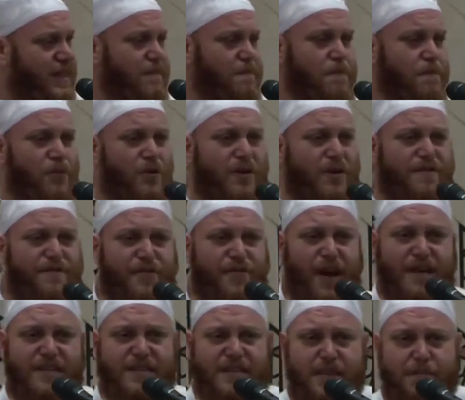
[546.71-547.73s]
important
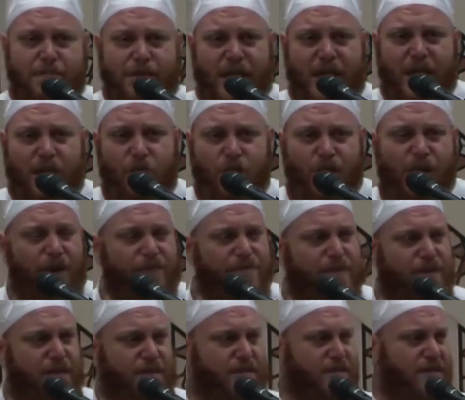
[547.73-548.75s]
for us to be aware
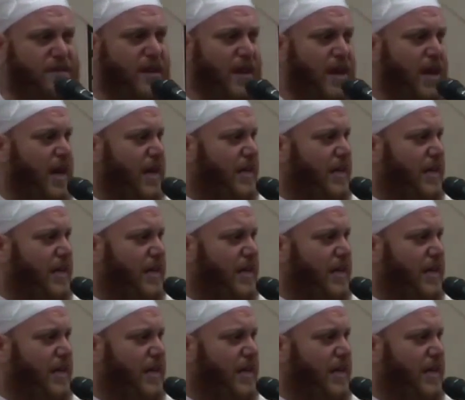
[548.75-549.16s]
of this.